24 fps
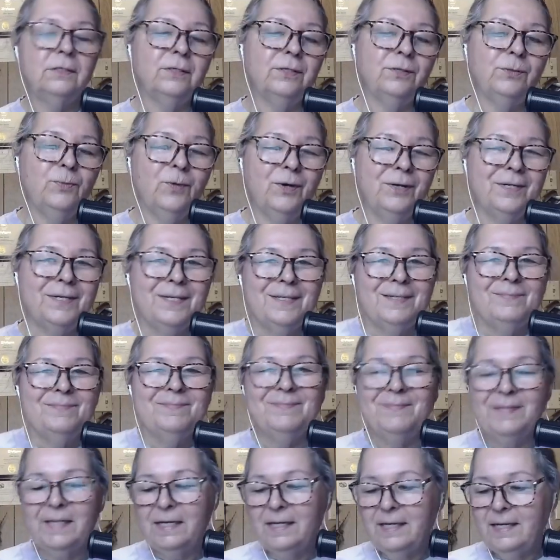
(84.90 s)
walk.
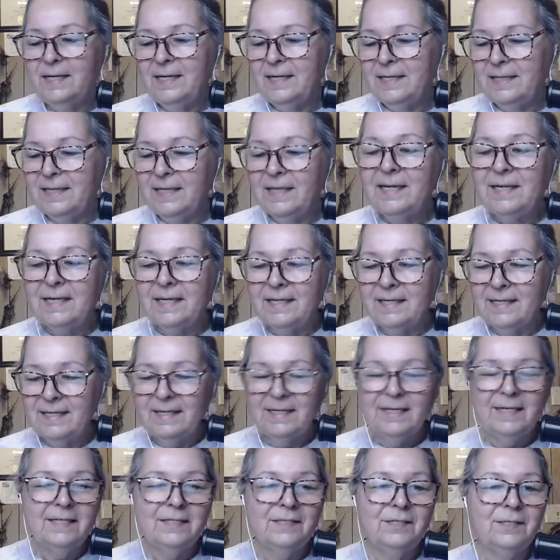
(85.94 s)
And then
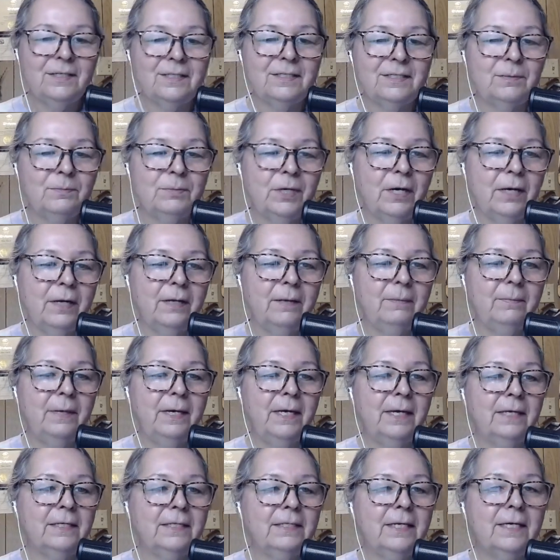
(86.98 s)
I took some time
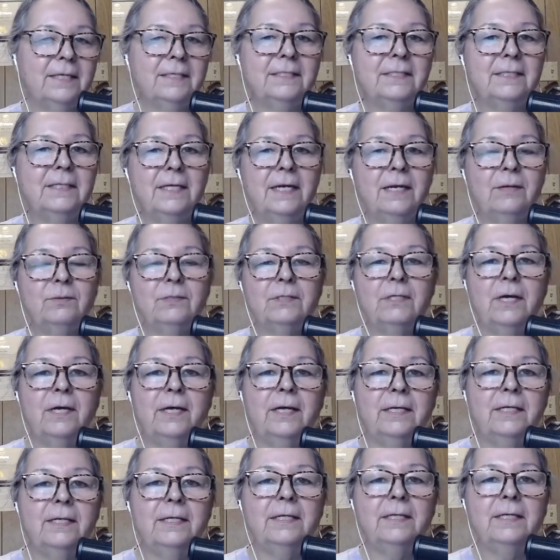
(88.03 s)
and I sat
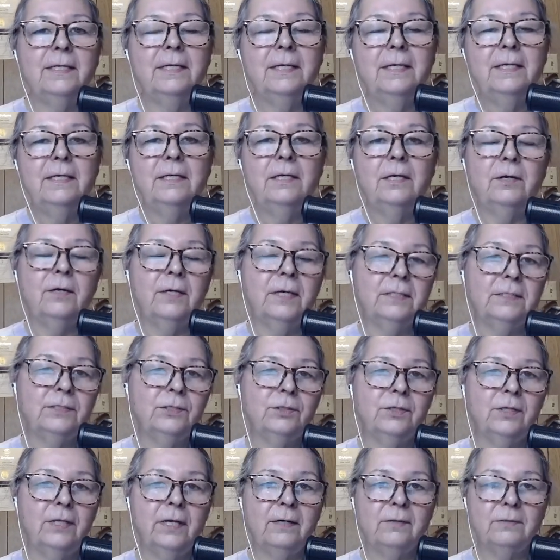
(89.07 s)
outside or I
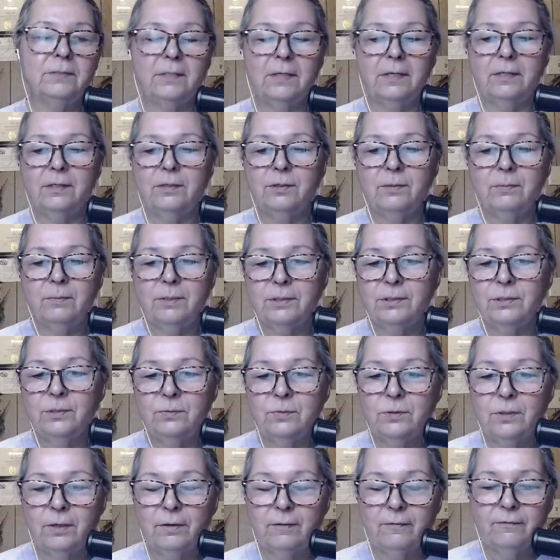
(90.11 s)
stood outside, took my
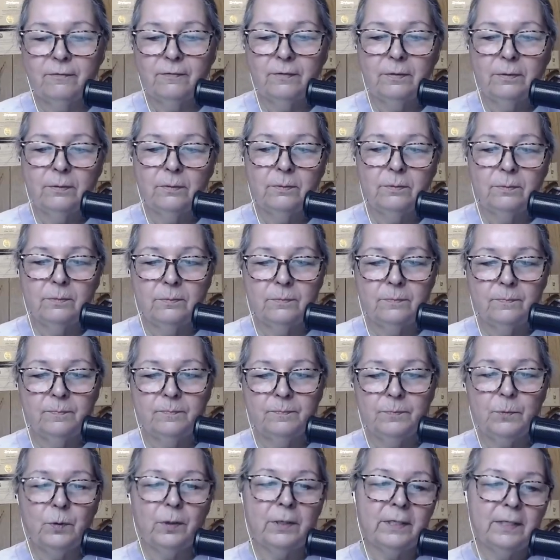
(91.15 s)
shoes off.
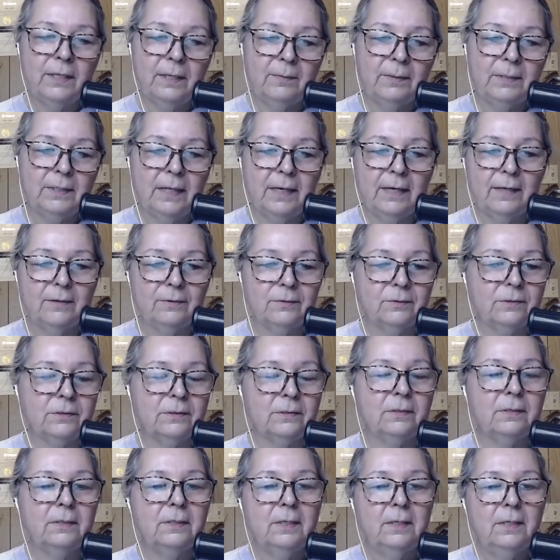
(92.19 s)
I came in the house
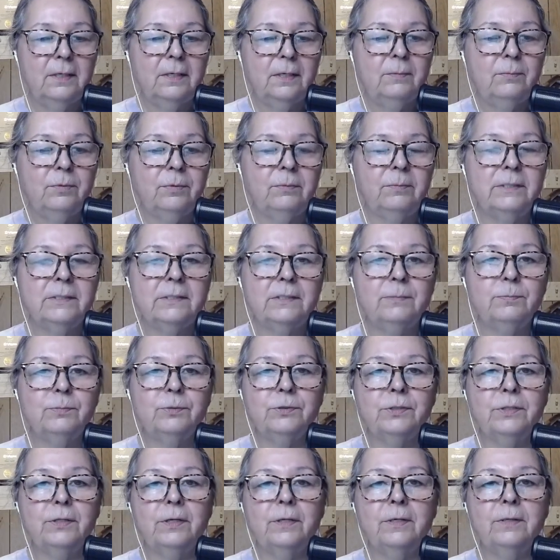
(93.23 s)
and put my
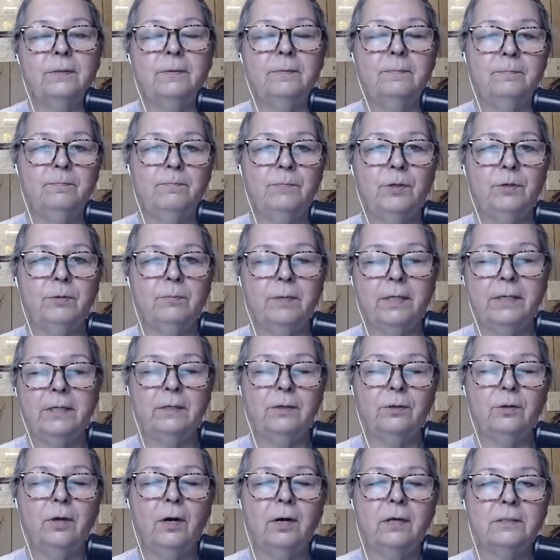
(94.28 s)
slippers on or my
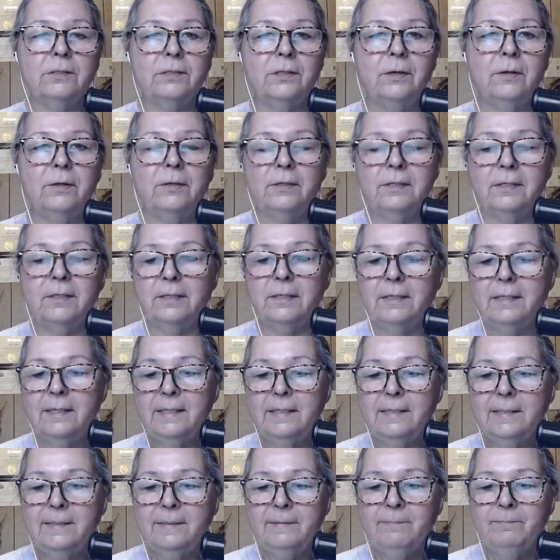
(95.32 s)
Crocs on and
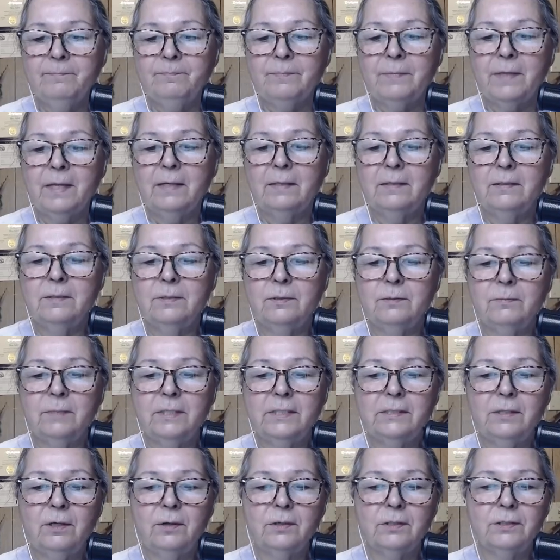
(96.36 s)
took
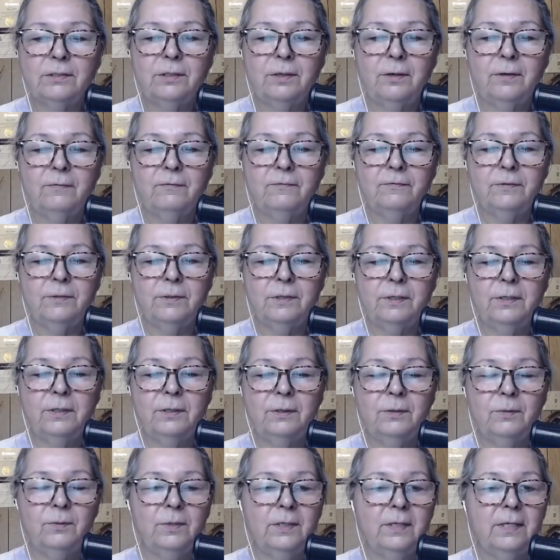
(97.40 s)
my socks off and
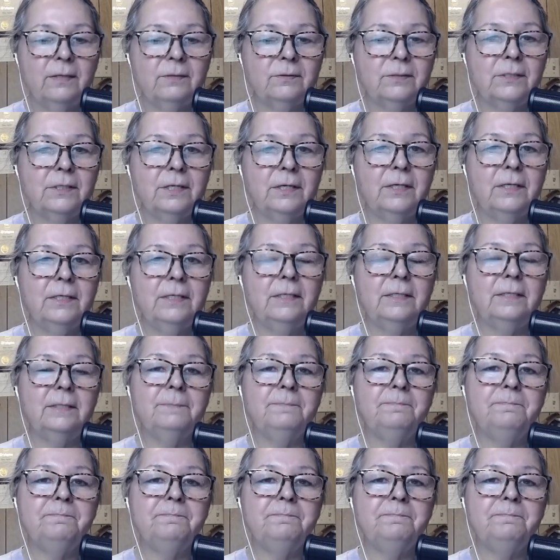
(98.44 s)
went outside and